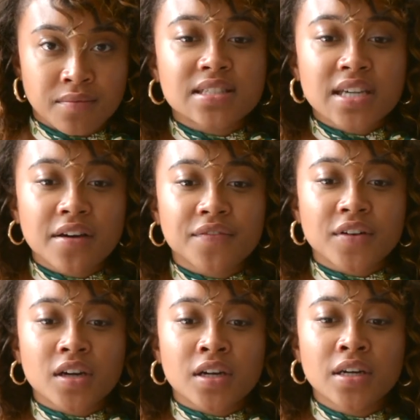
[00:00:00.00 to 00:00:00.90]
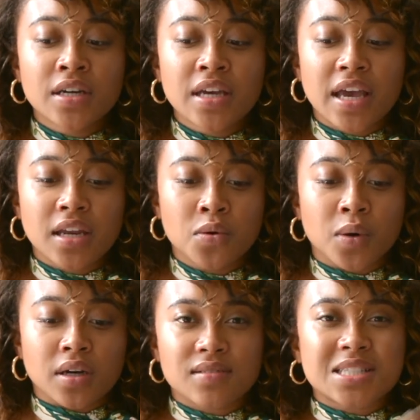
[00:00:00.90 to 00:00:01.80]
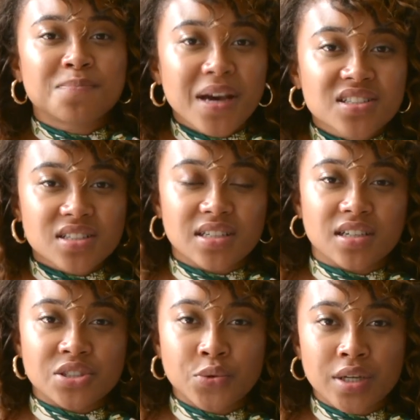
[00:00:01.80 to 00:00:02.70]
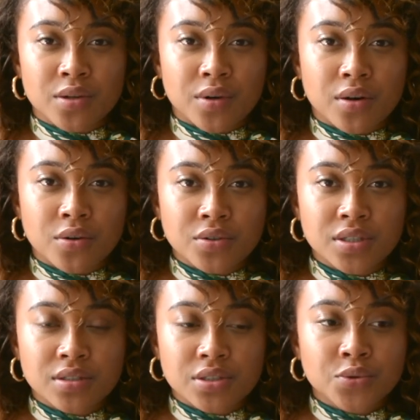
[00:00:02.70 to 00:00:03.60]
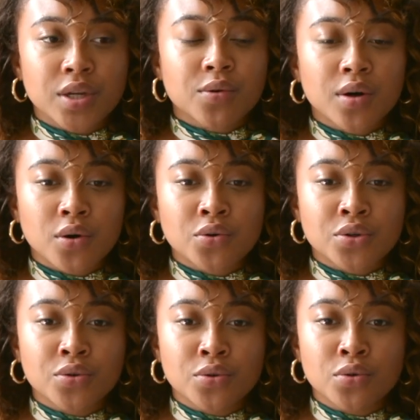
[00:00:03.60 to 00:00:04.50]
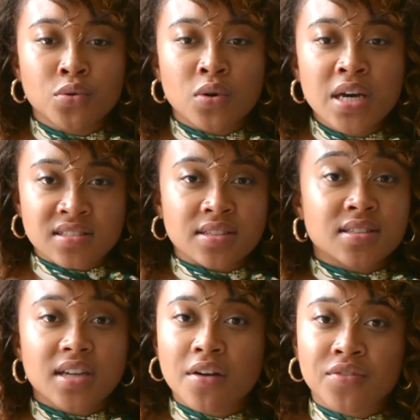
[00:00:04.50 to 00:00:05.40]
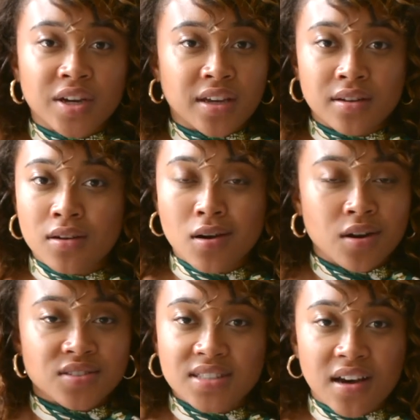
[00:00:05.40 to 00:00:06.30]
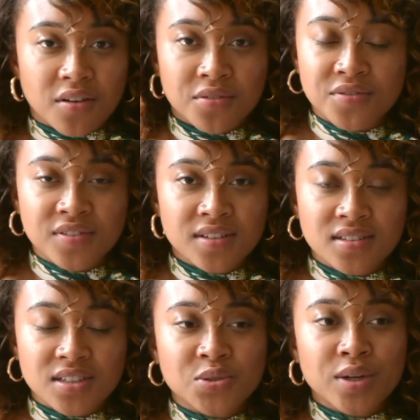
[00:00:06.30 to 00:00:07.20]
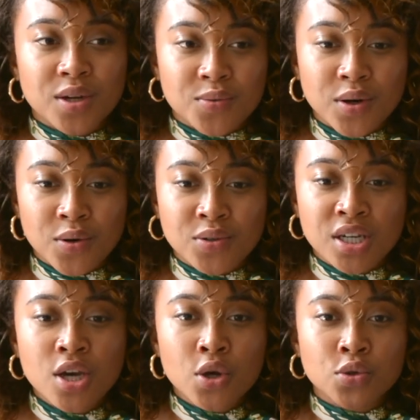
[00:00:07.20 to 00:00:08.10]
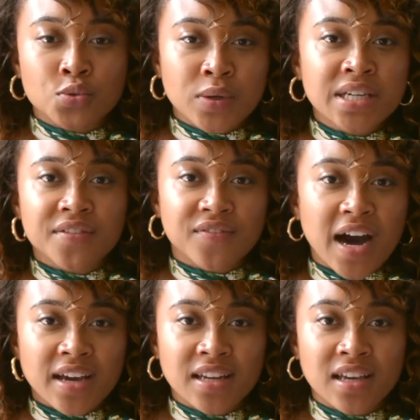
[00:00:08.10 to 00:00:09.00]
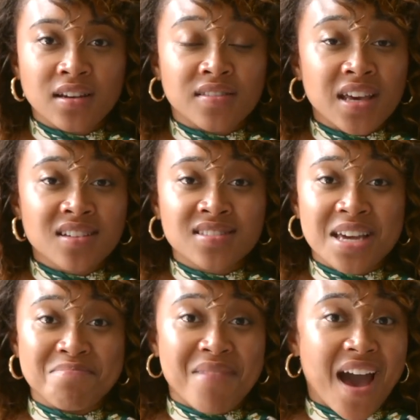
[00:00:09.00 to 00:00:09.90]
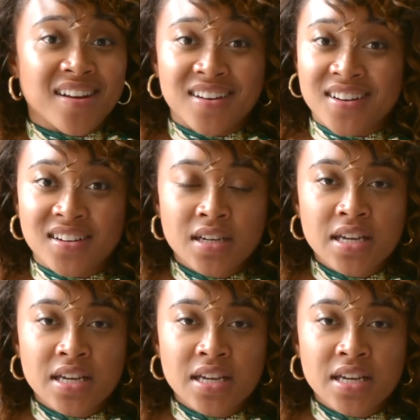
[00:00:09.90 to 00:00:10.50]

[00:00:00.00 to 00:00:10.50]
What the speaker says: That's tough for anyone, especially a 20-year-old. A 20-year-old who is discovering herself. A 20-year-old who's redefining things that matter